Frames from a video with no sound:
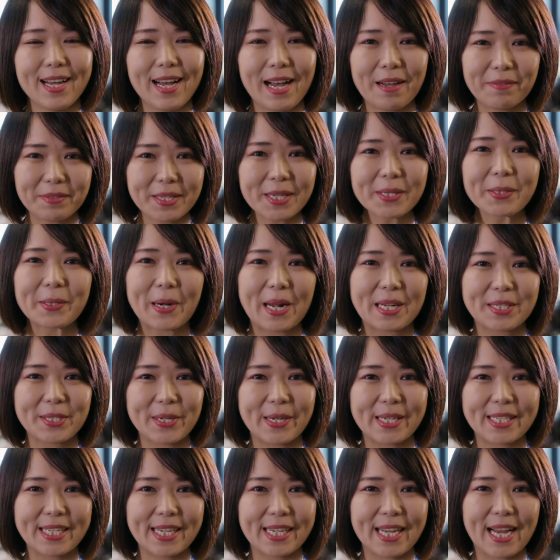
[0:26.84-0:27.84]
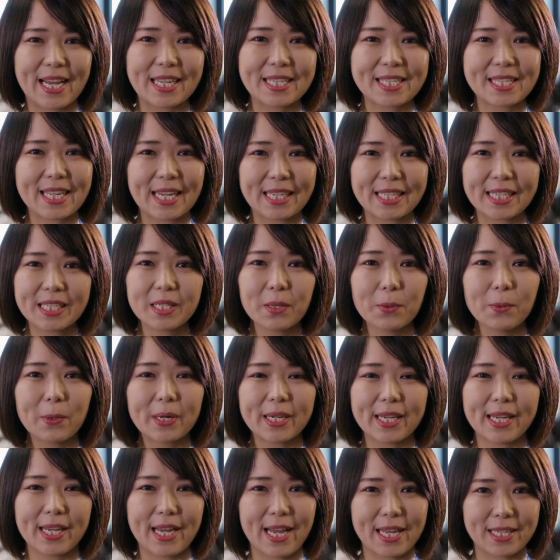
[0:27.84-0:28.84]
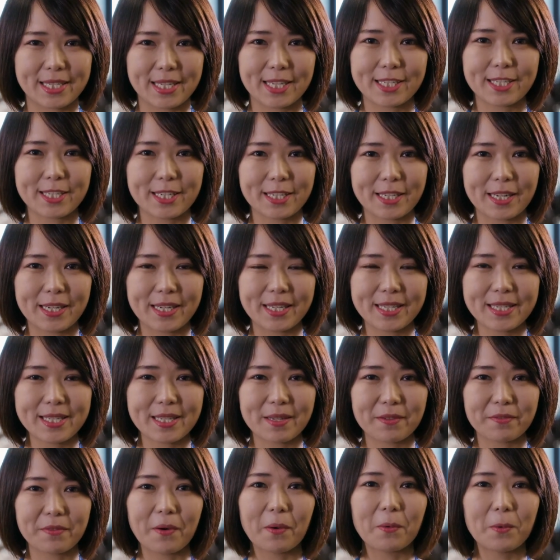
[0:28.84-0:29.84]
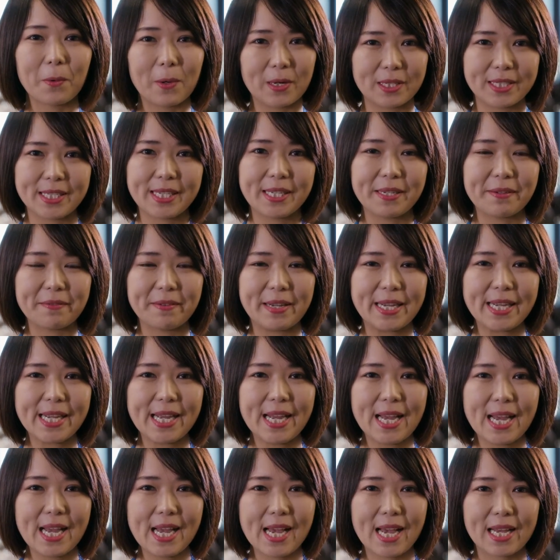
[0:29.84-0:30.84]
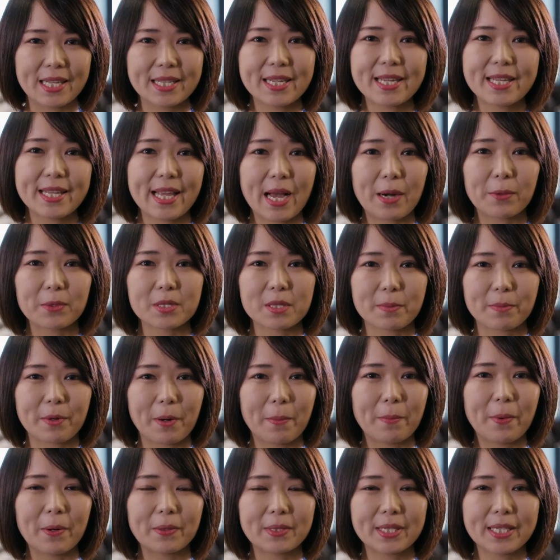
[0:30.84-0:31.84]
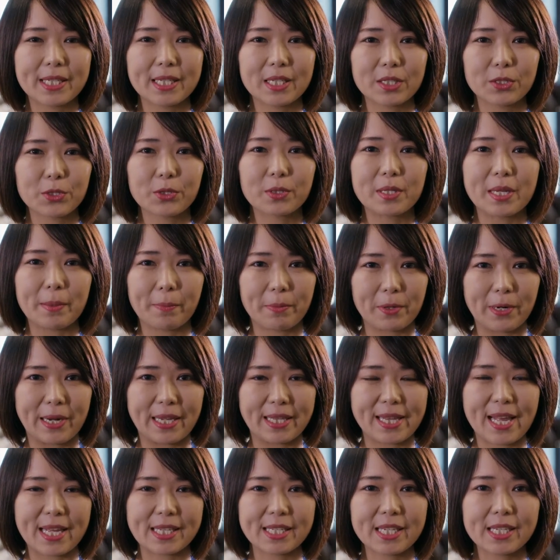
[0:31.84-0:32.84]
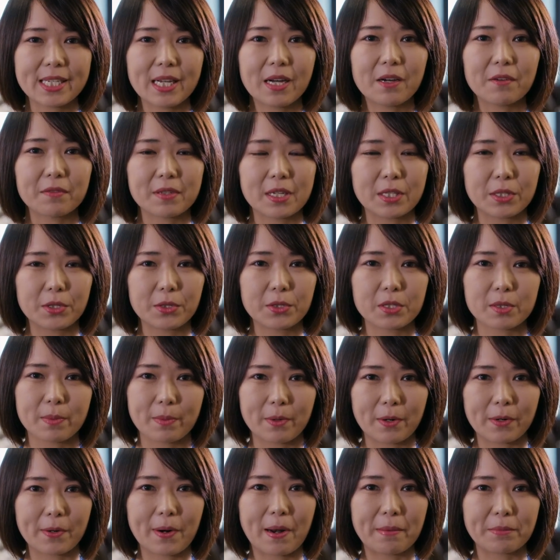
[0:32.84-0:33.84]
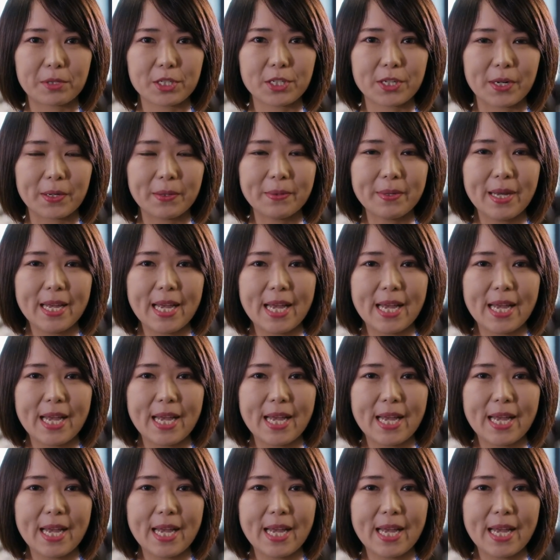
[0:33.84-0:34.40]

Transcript: After graduating, I started working as a journalist for World TV, and then I was promoted to the presenter of the news program show,